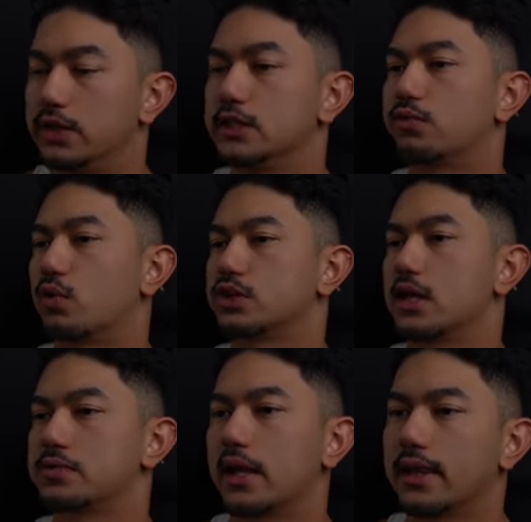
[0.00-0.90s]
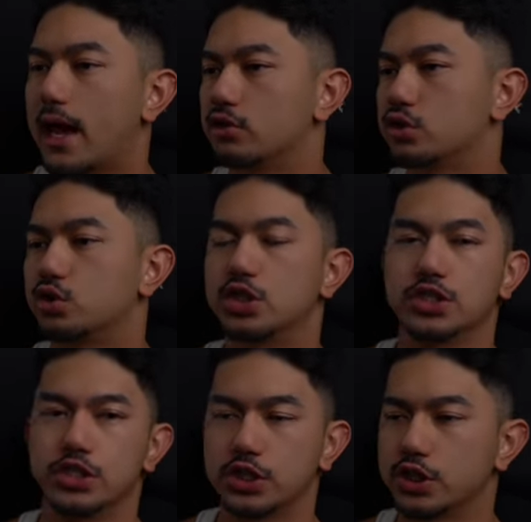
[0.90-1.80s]
These four steps allow us to
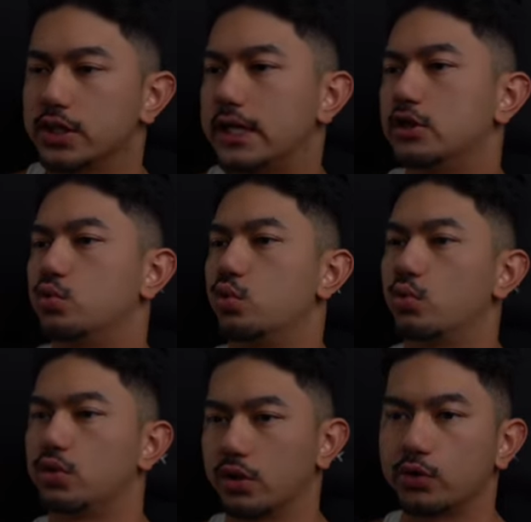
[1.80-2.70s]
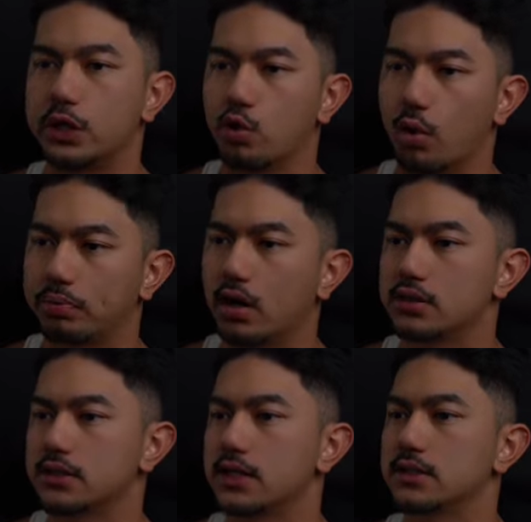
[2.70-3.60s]
transition into the three-core
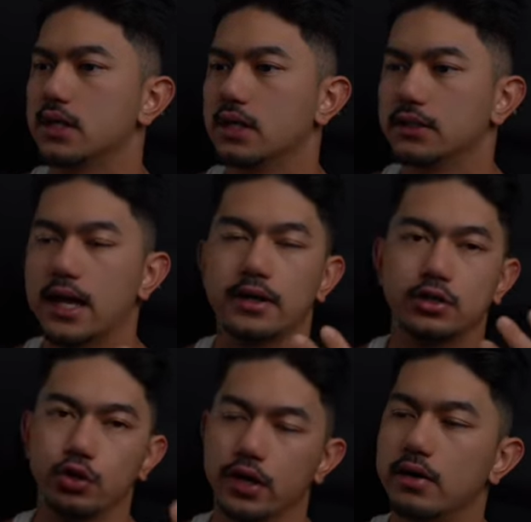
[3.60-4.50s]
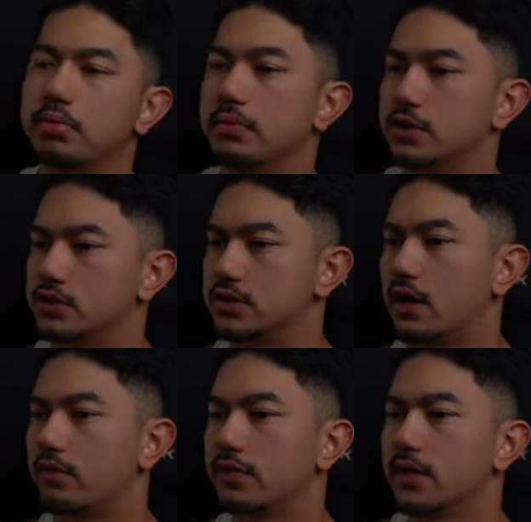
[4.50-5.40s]
process that you can implement
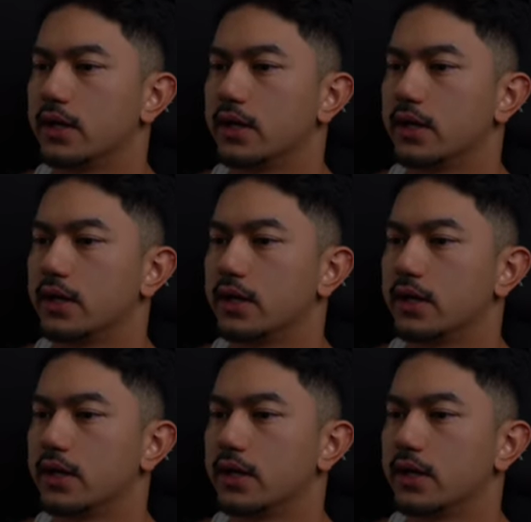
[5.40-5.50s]
yourself.